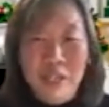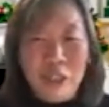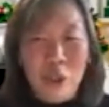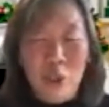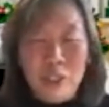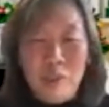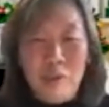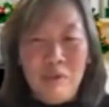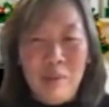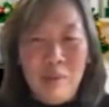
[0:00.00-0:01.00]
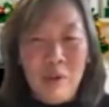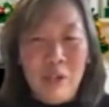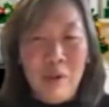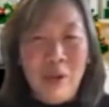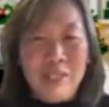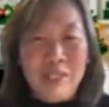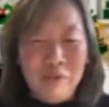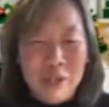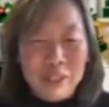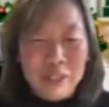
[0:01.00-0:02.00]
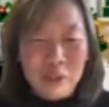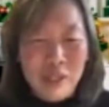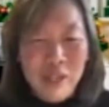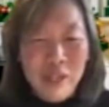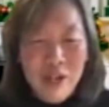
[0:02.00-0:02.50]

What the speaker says: I saw some of that, our AOIC friends as well,